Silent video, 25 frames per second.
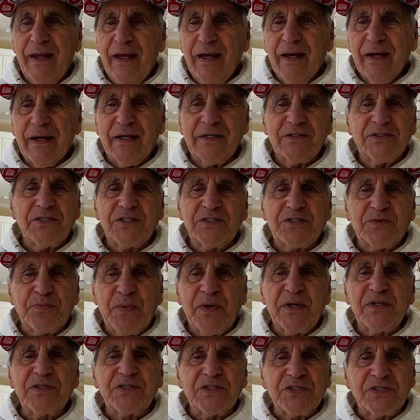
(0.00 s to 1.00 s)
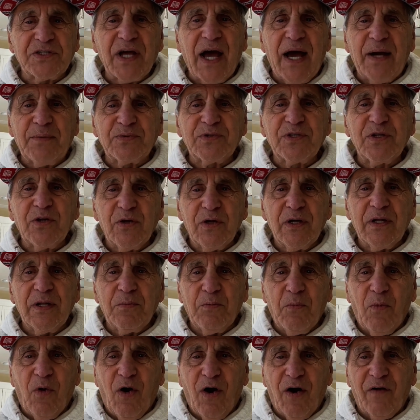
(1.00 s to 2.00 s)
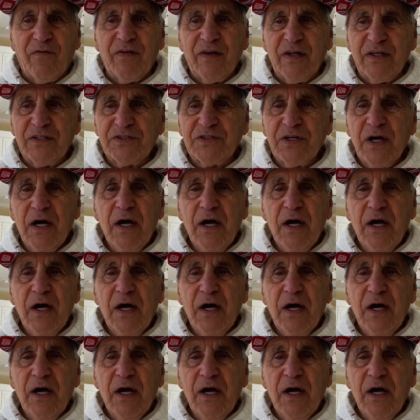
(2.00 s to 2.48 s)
because it's been just absolutely marvelous.